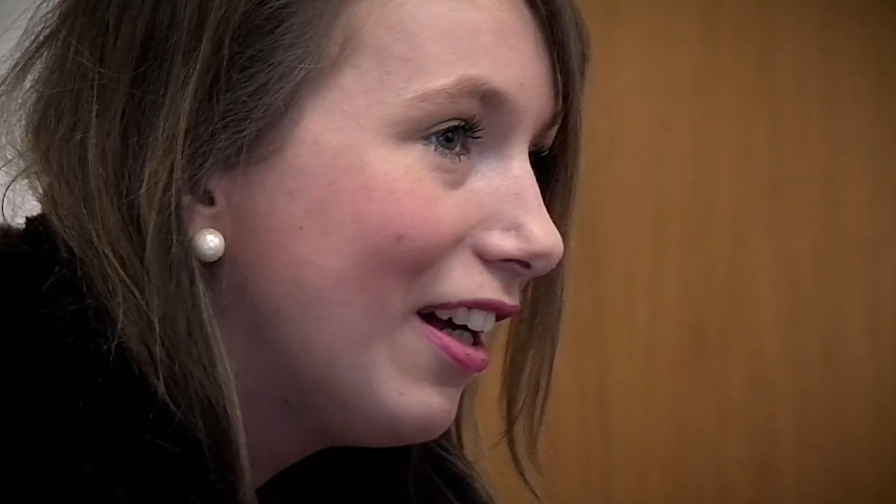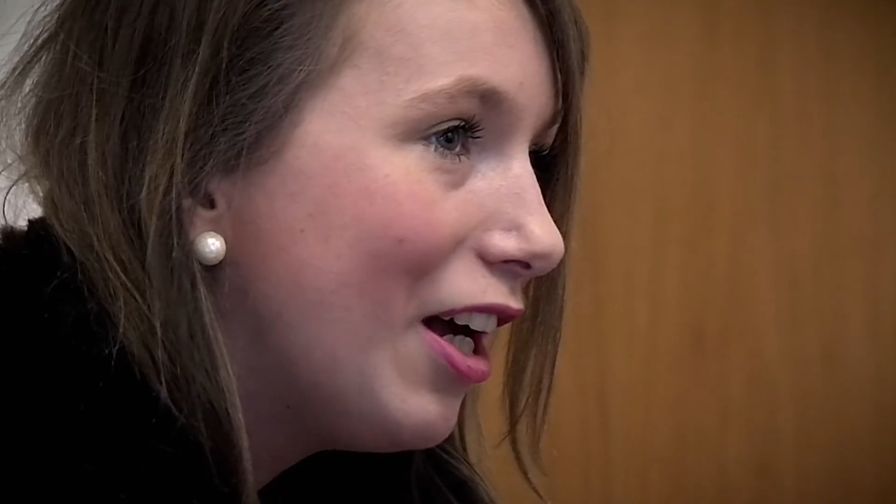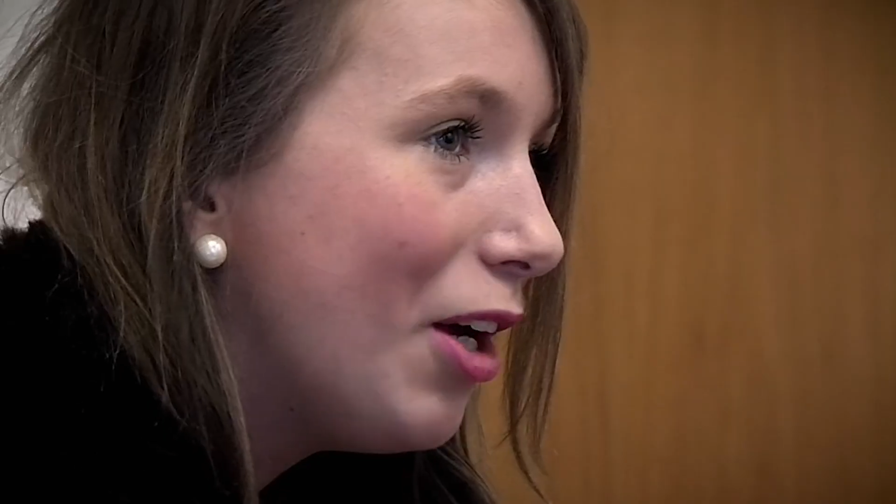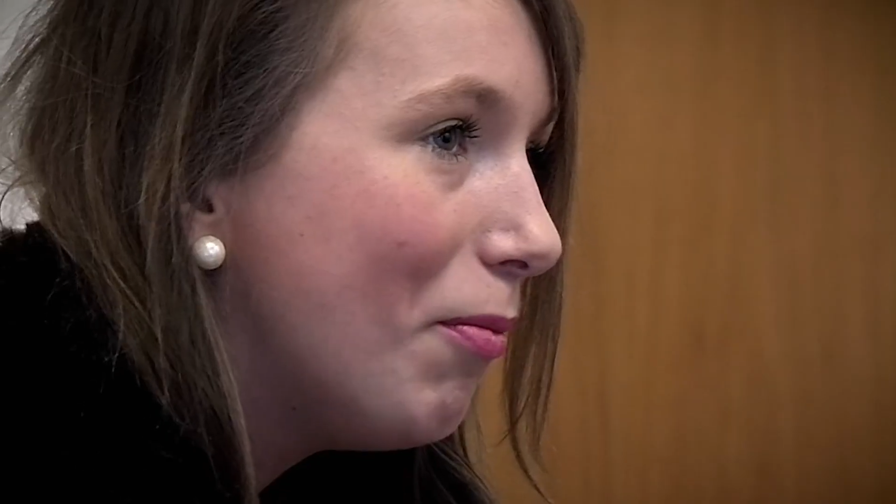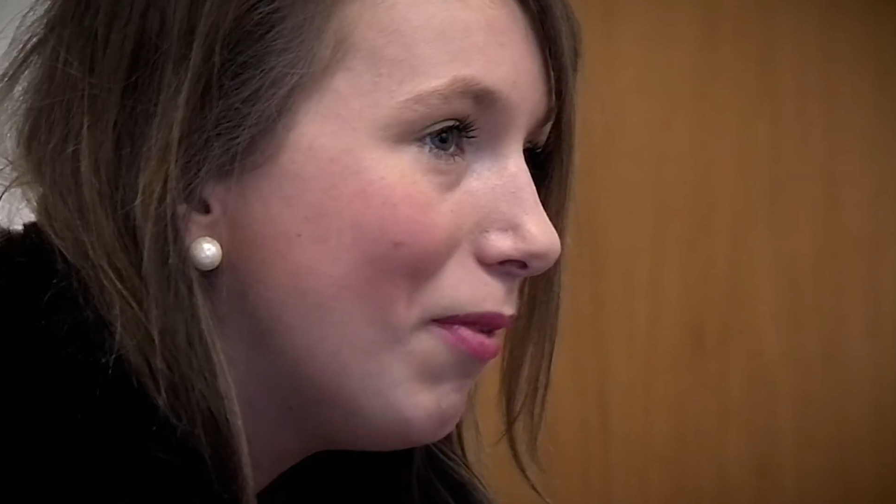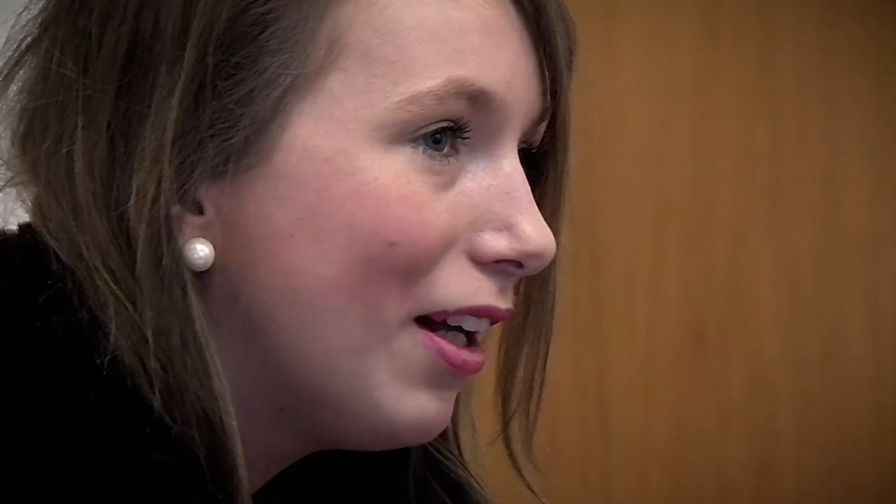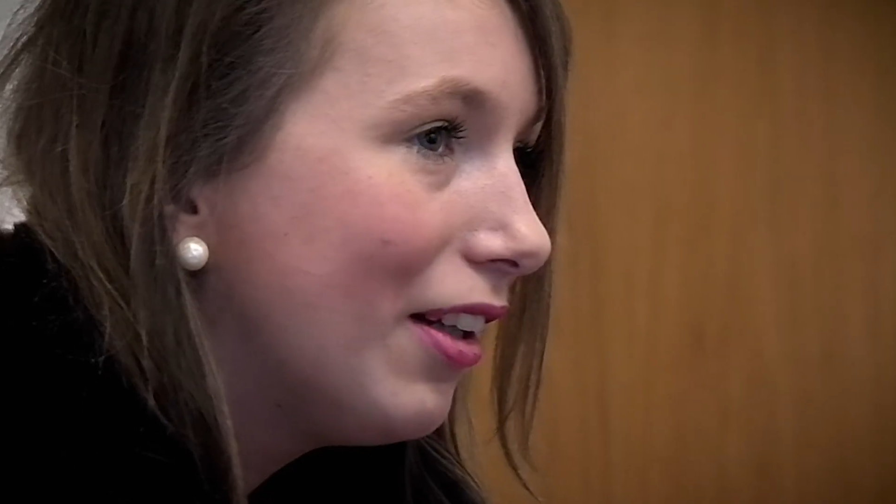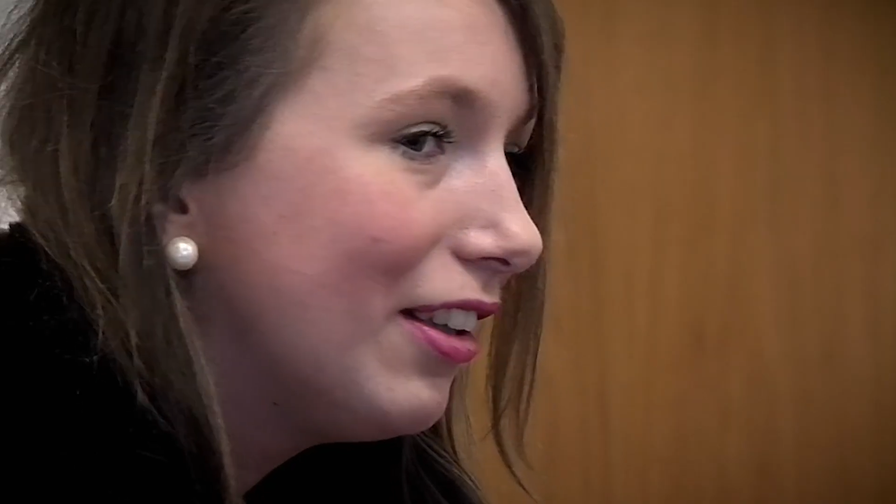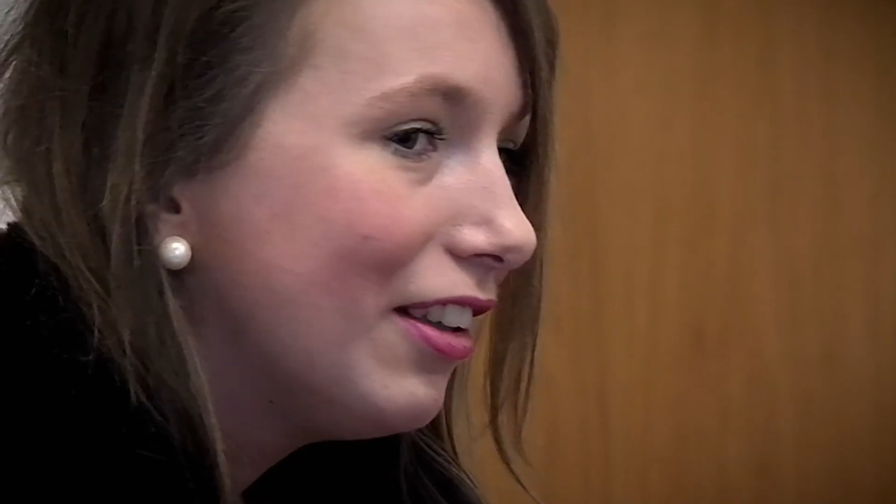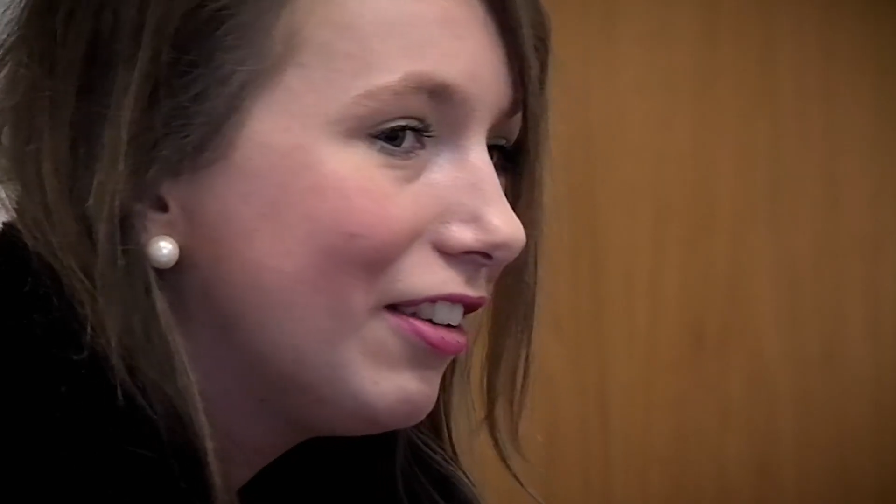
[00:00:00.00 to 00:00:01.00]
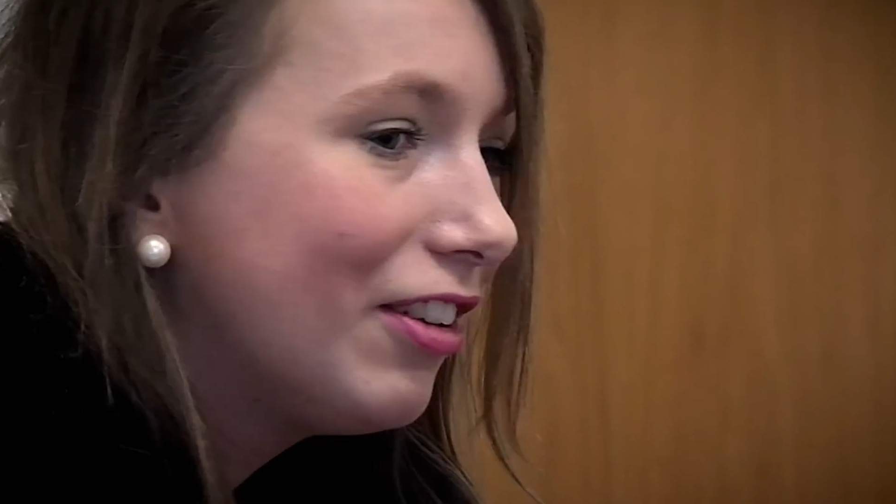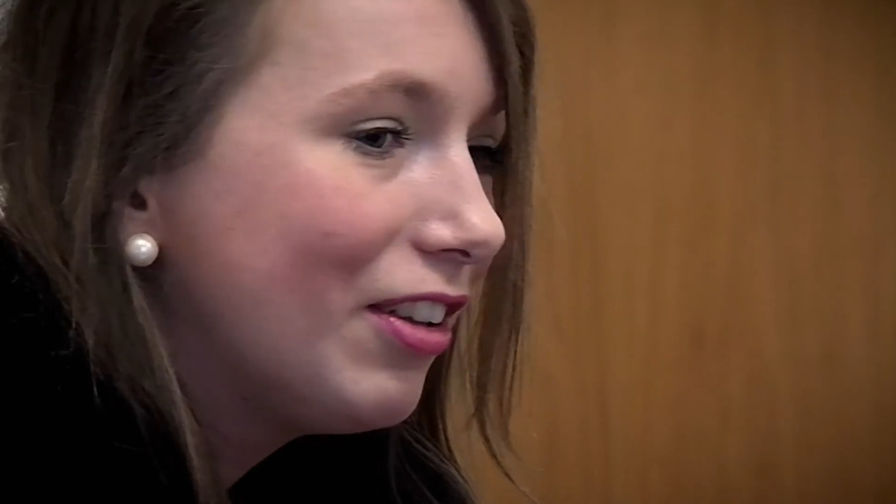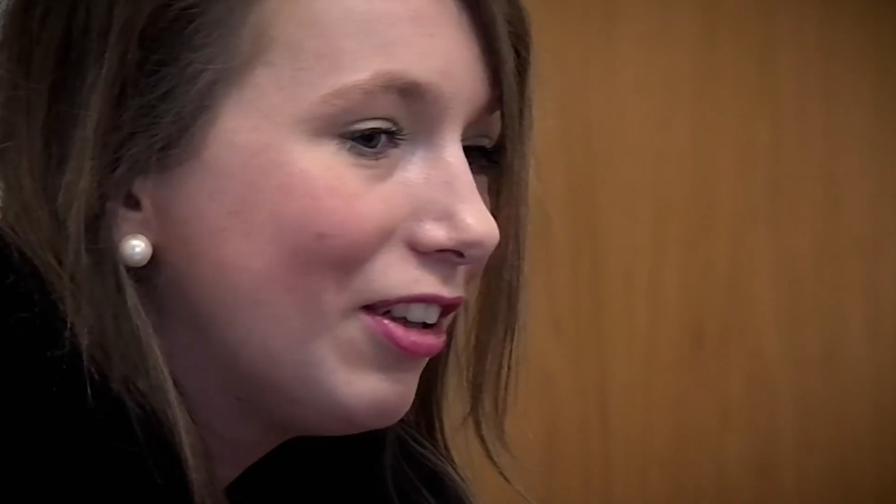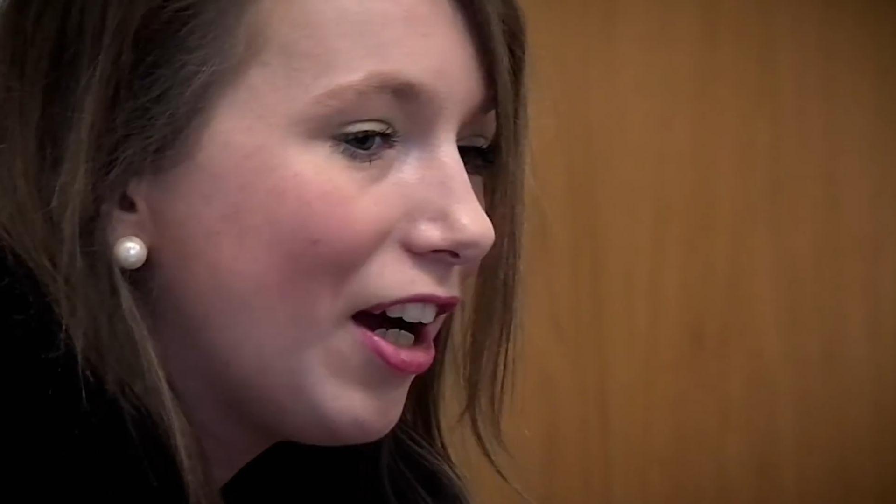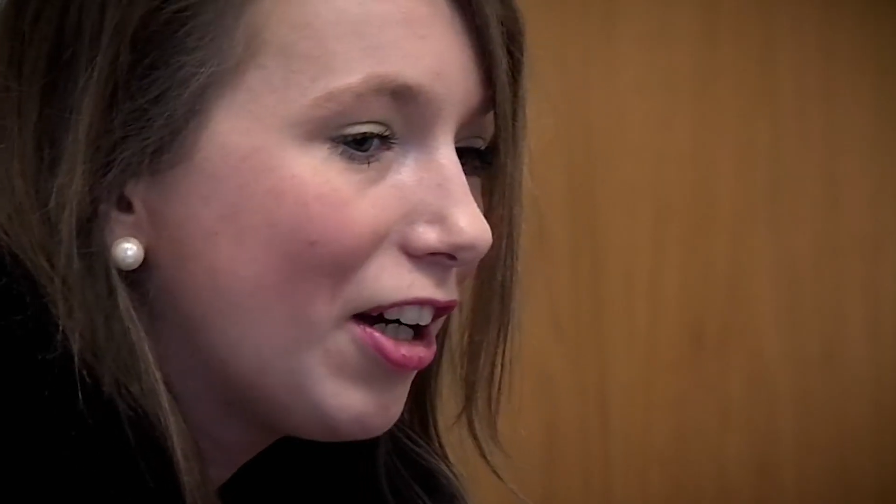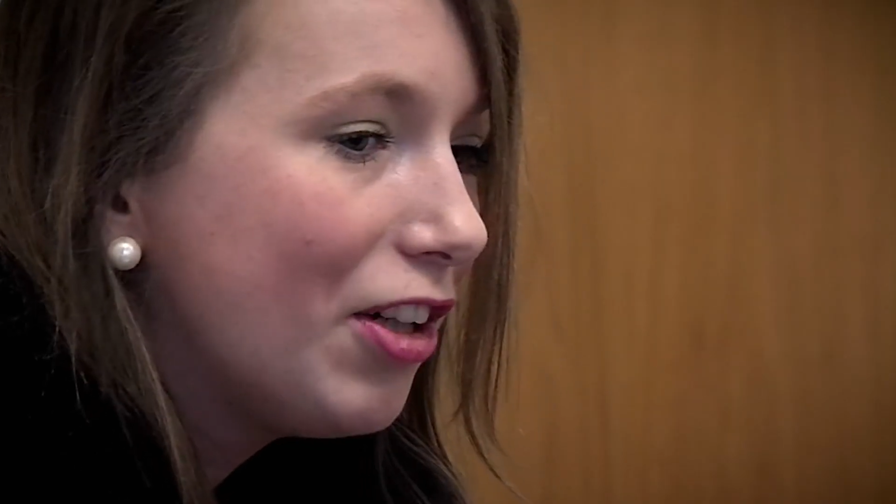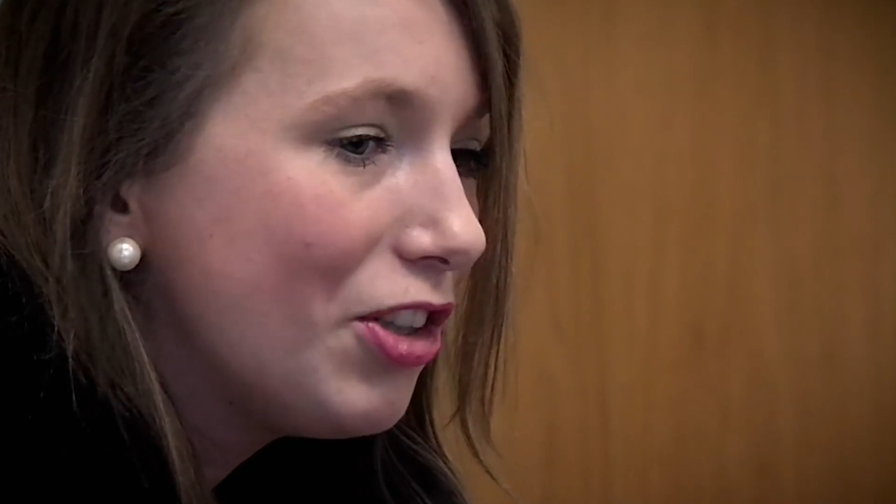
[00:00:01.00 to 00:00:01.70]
And like,